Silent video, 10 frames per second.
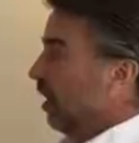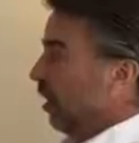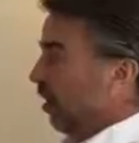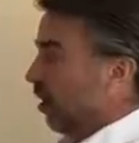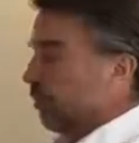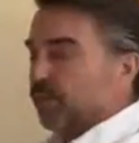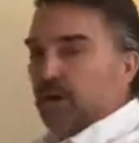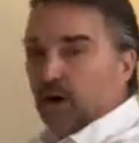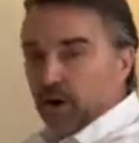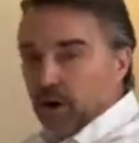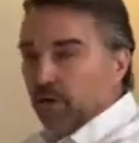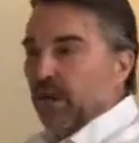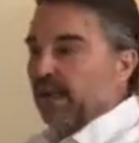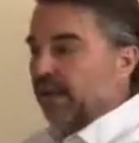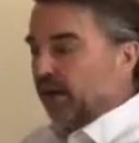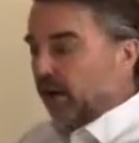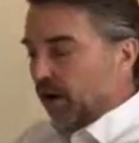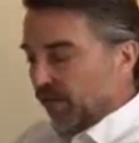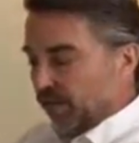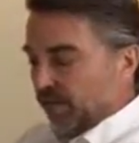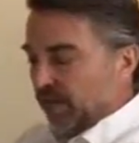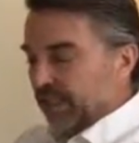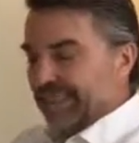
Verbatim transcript: are, are, are already, there are uh,